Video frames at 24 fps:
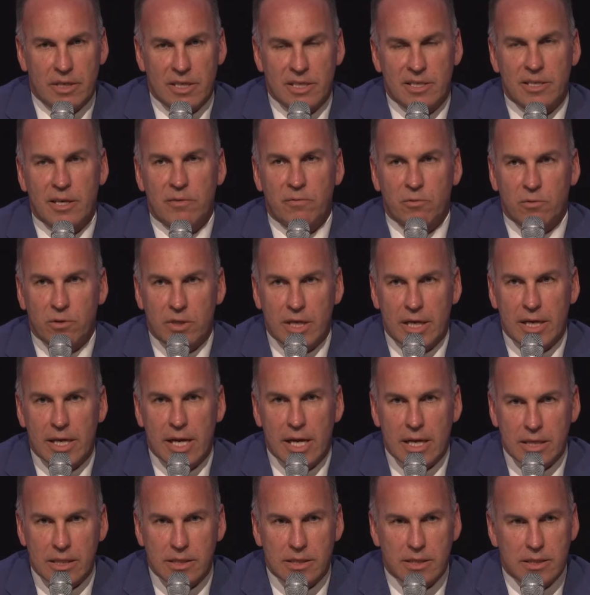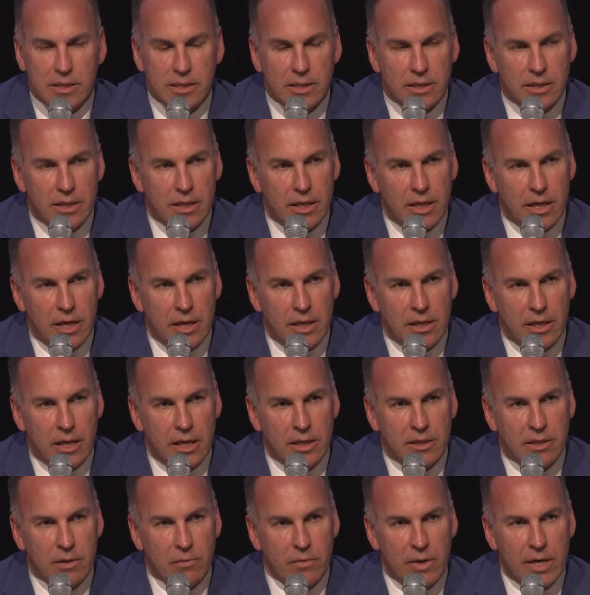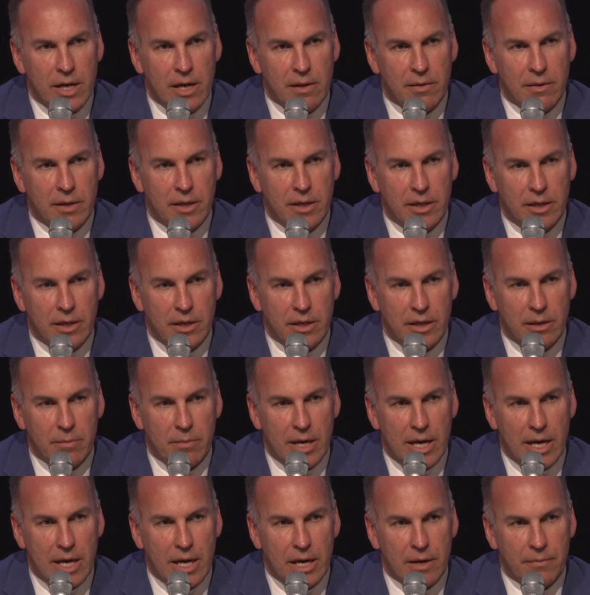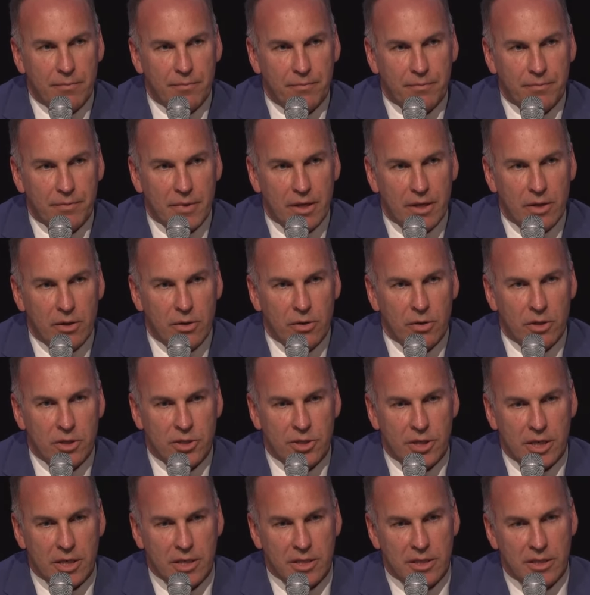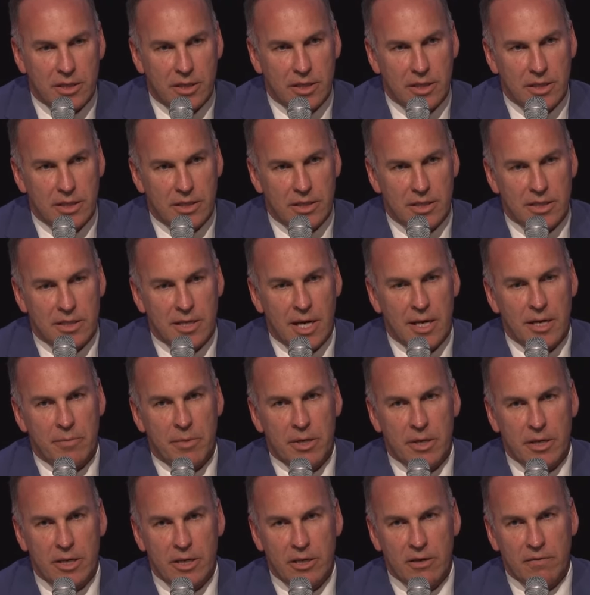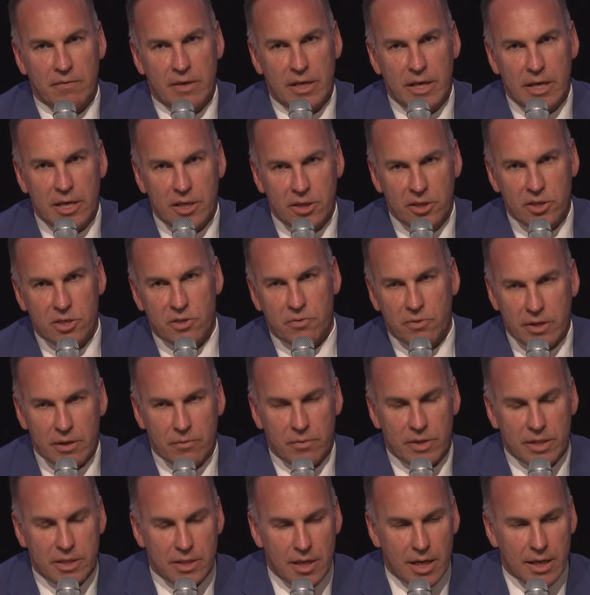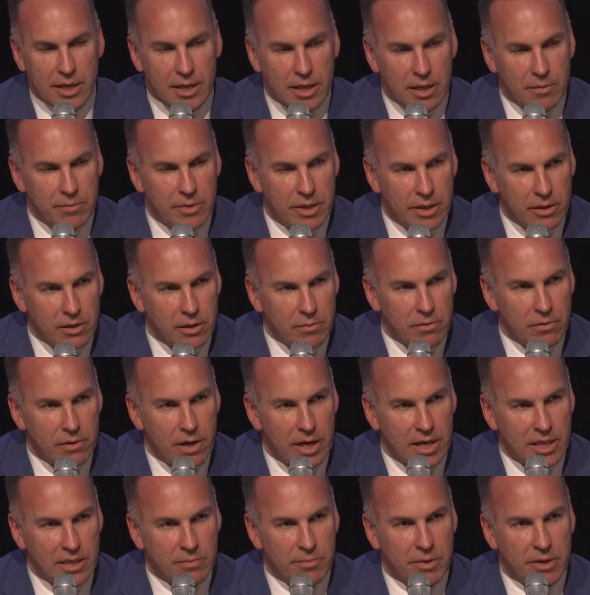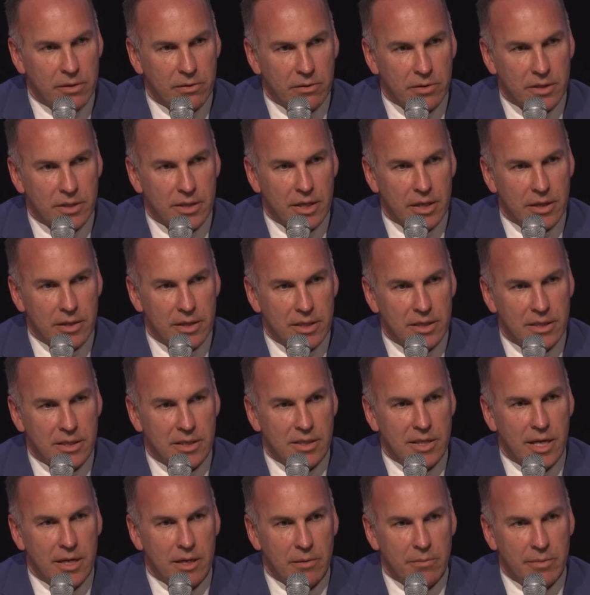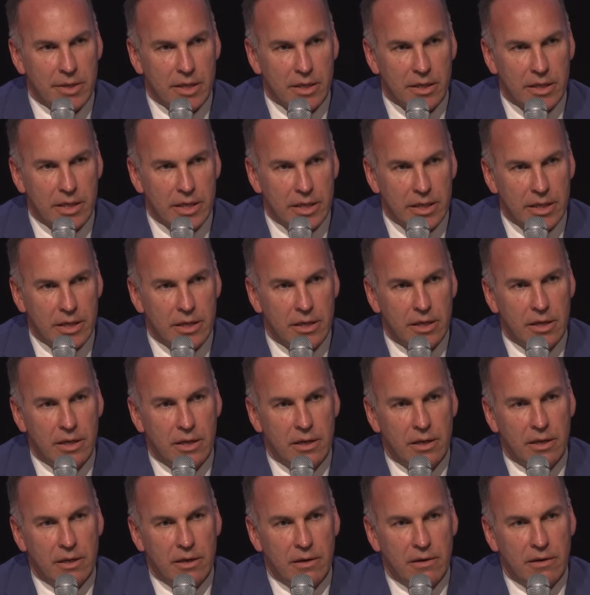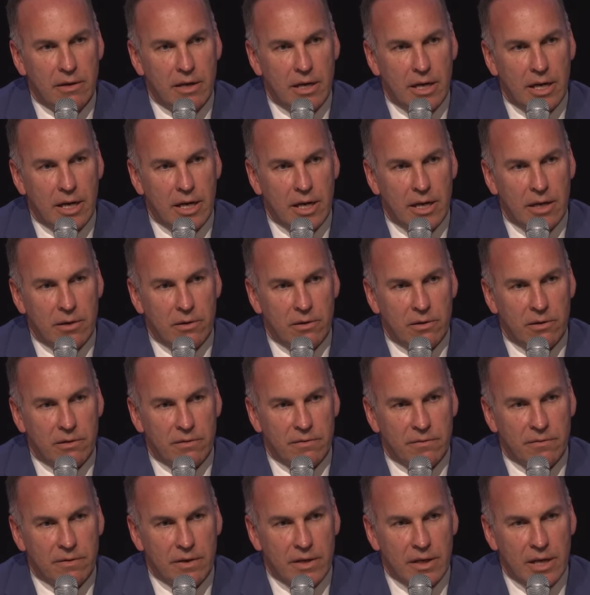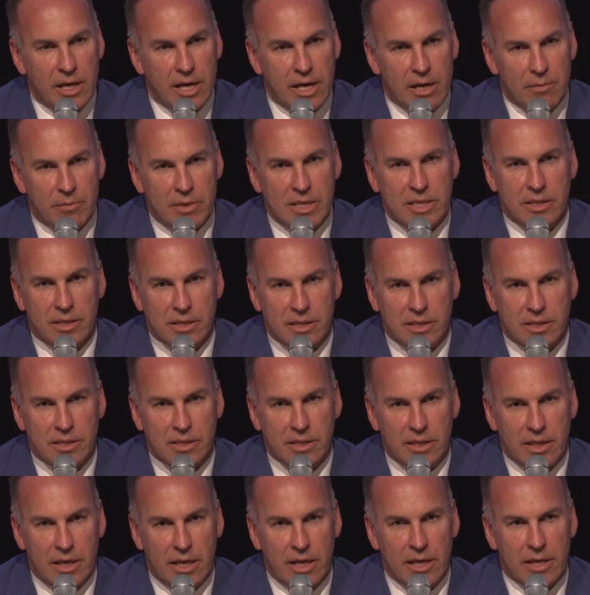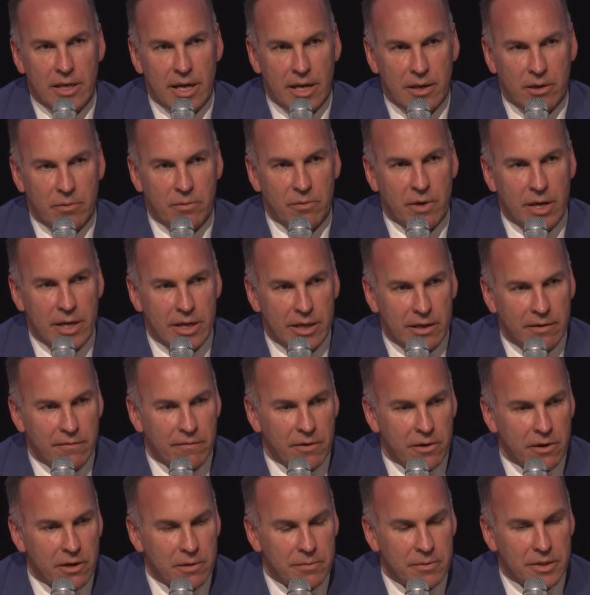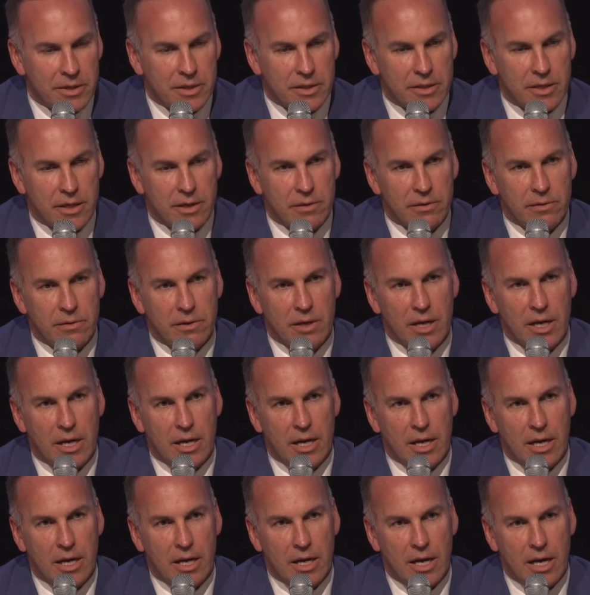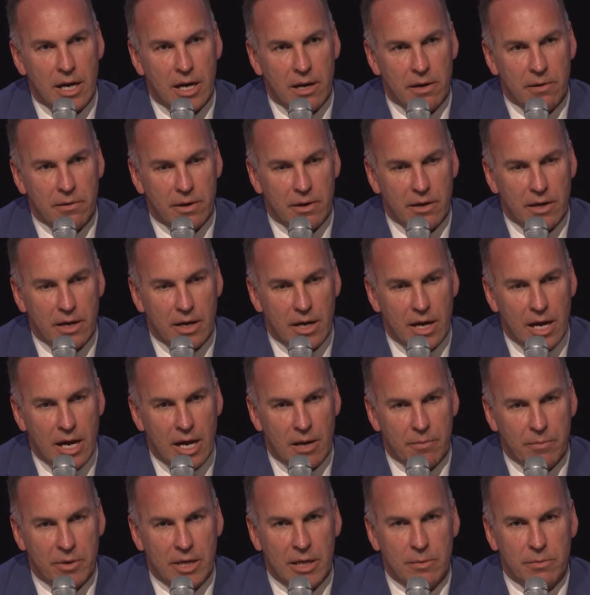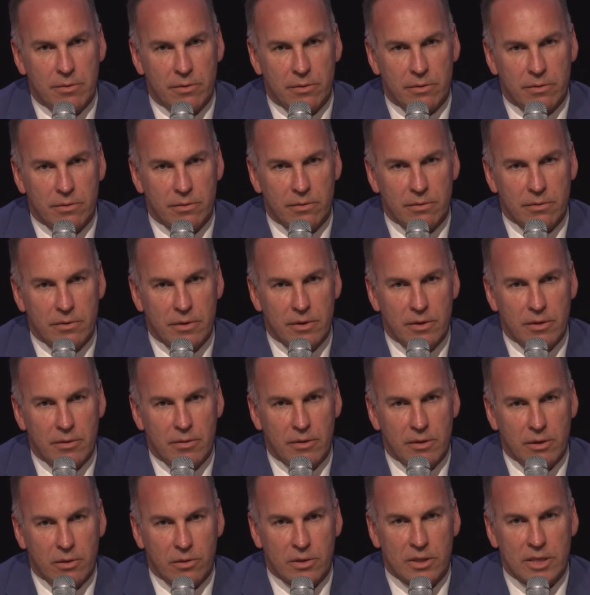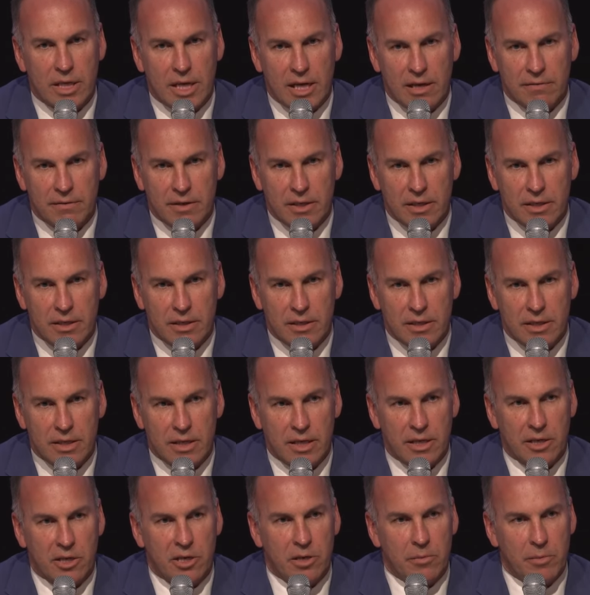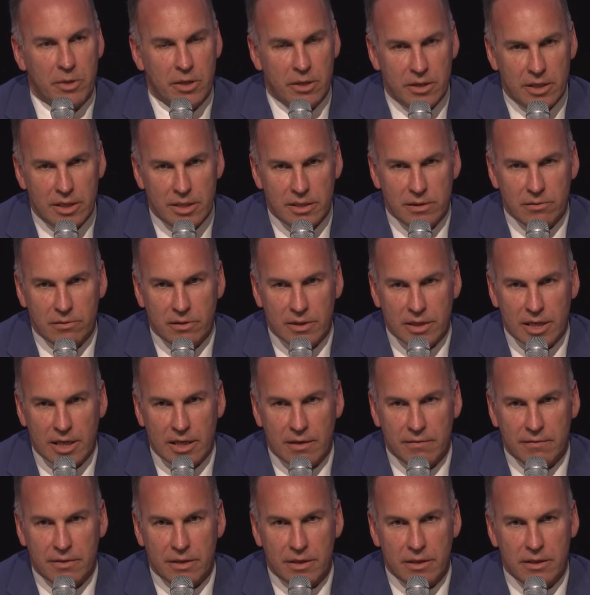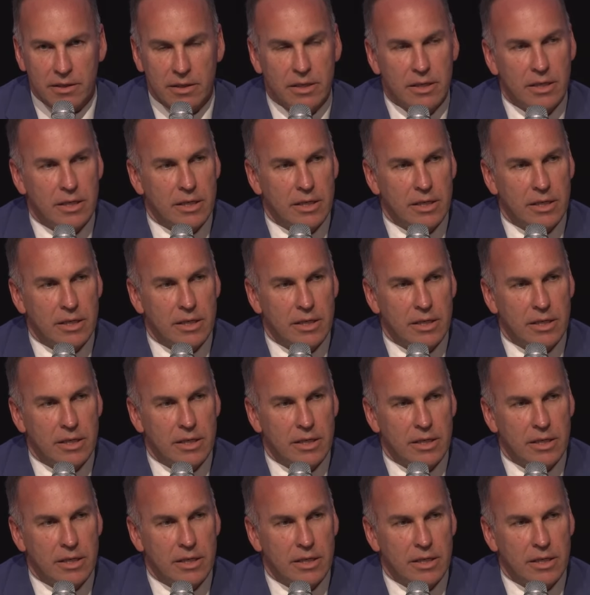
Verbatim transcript: several decades, and so we are thinking about not just the sustainability of the industry in which that company operates, but also the sustainability of our business in that operating environment. So are our people looked after? Are the communities looked after?